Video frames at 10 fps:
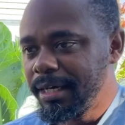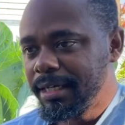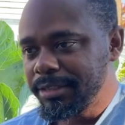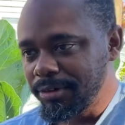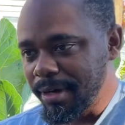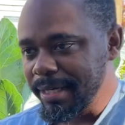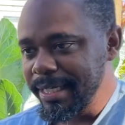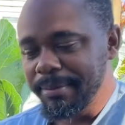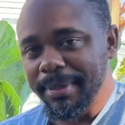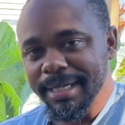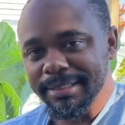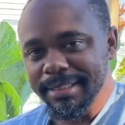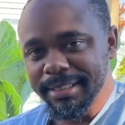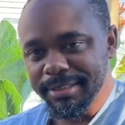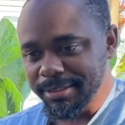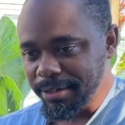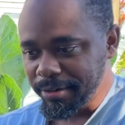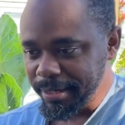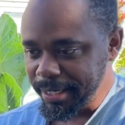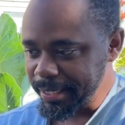so I'll get my seeds
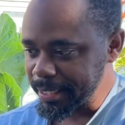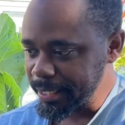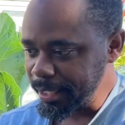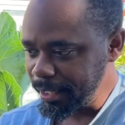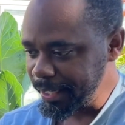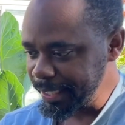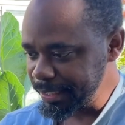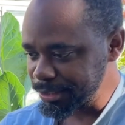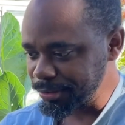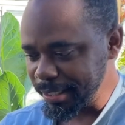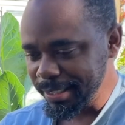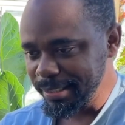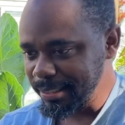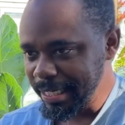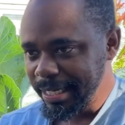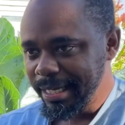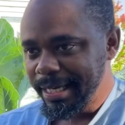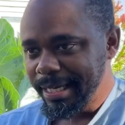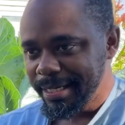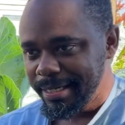started in trays,
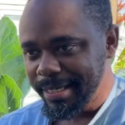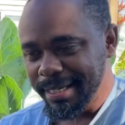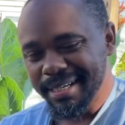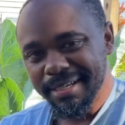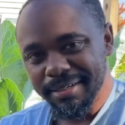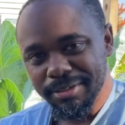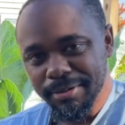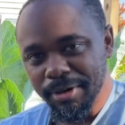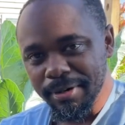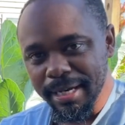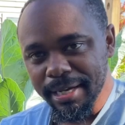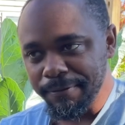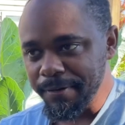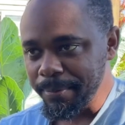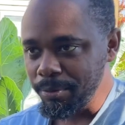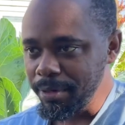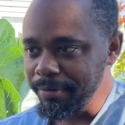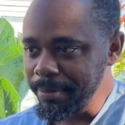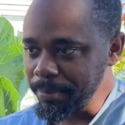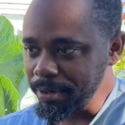and then in late
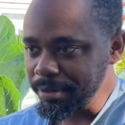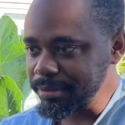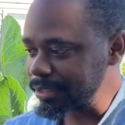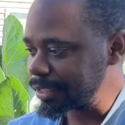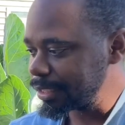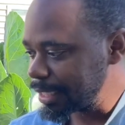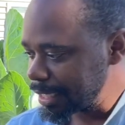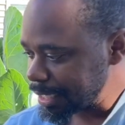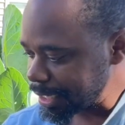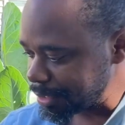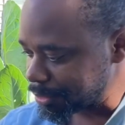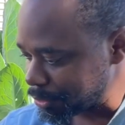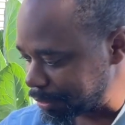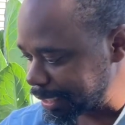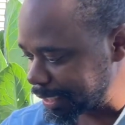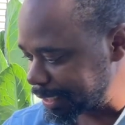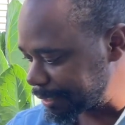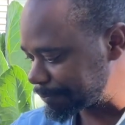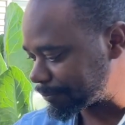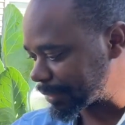February, March, I'll go
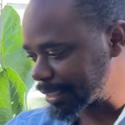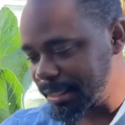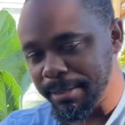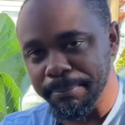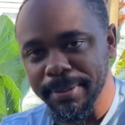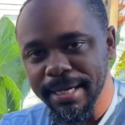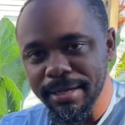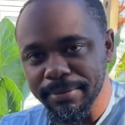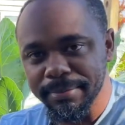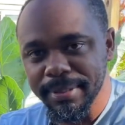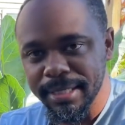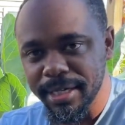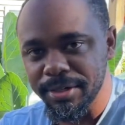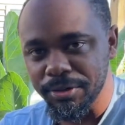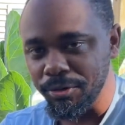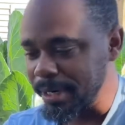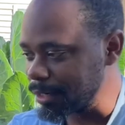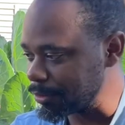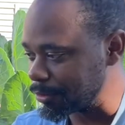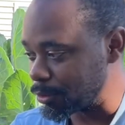ahead and plant them in the
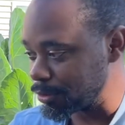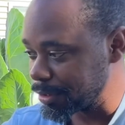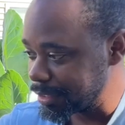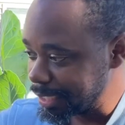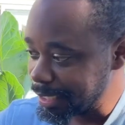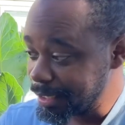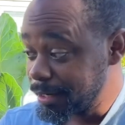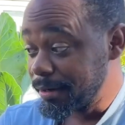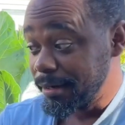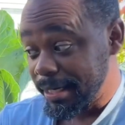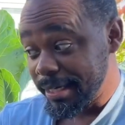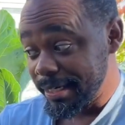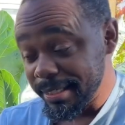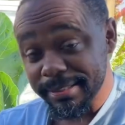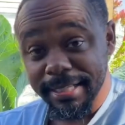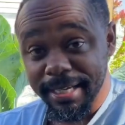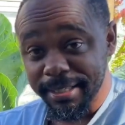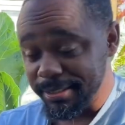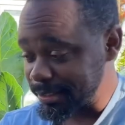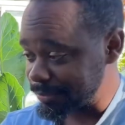ground, or in this
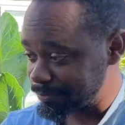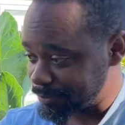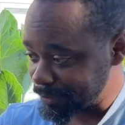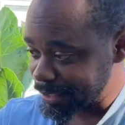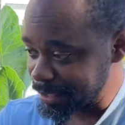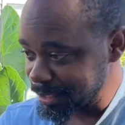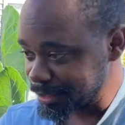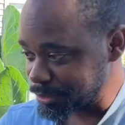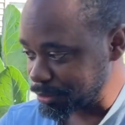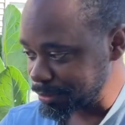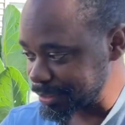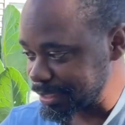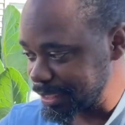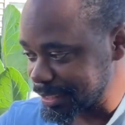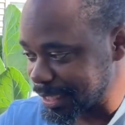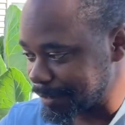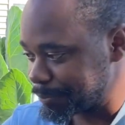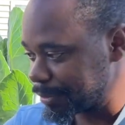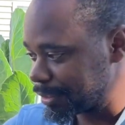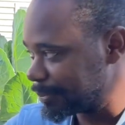case, this growing season, I'll
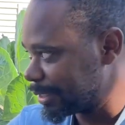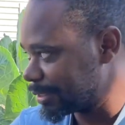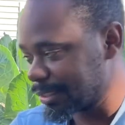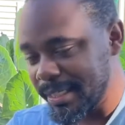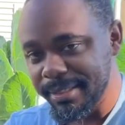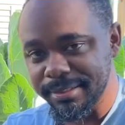put them in